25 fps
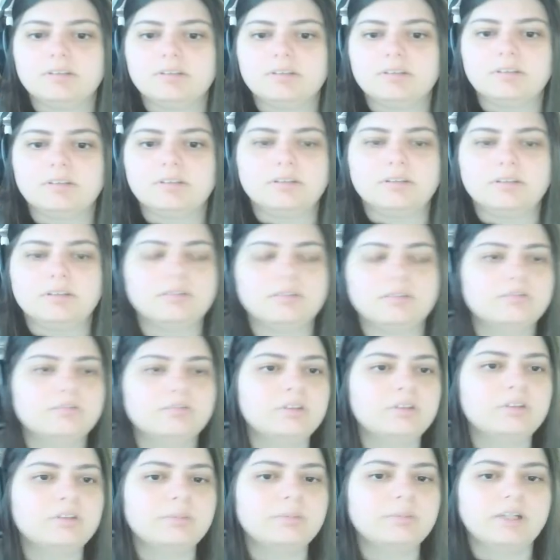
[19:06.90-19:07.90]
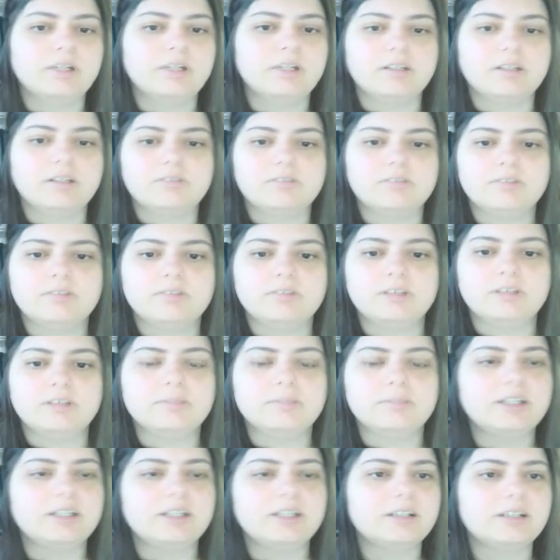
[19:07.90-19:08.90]
the full body
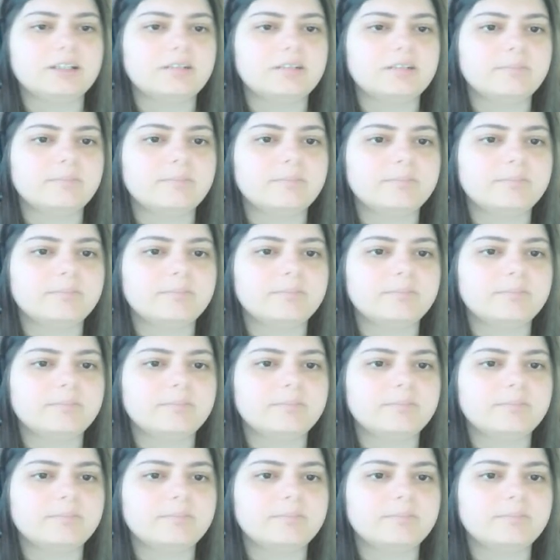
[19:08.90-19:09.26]
female.